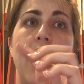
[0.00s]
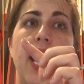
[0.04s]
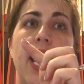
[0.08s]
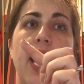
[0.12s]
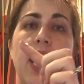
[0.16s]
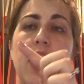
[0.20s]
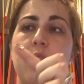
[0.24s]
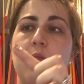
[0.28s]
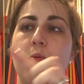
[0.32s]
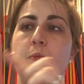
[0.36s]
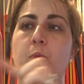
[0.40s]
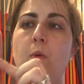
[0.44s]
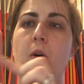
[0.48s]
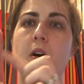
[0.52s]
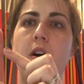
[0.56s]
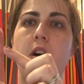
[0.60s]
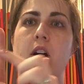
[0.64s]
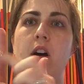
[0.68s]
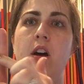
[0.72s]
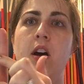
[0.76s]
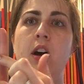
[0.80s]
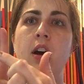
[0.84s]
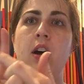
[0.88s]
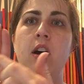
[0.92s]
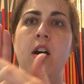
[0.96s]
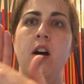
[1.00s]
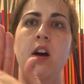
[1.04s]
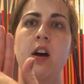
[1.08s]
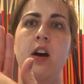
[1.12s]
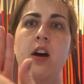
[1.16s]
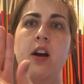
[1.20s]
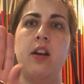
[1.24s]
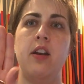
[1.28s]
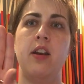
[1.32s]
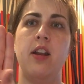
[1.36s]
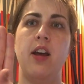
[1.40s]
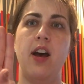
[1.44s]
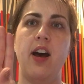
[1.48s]
as
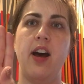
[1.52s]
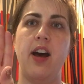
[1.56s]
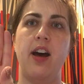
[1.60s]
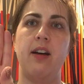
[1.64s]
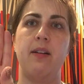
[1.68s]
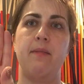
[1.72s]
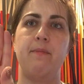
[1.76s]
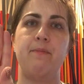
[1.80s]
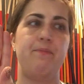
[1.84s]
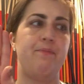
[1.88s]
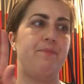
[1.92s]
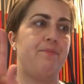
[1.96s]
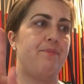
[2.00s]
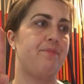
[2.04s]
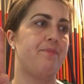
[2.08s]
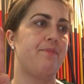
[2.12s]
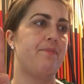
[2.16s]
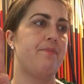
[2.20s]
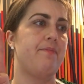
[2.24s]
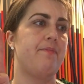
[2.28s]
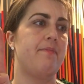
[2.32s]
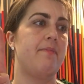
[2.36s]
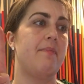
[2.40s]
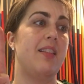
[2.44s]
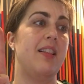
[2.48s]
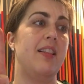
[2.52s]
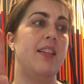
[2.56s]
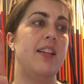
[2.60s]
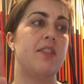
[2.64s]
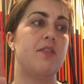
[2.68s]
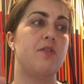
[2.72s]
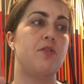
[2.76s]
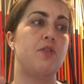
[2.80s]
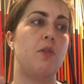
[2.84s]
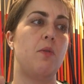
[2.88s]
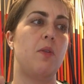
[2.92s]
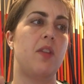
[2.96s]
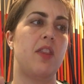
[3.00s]
1,
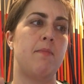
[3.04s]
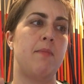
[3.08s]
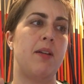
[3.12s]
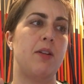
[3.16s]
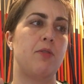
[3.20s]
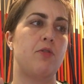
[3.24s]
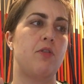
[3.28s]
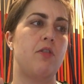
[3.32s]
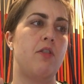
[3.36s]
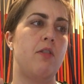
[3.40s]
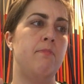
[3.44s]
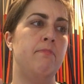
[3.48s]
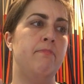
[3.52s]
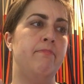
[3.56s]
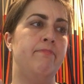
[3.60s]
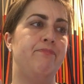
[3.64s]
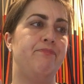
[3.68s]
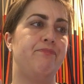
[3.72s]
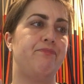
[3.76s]
Listen to it with the metronome.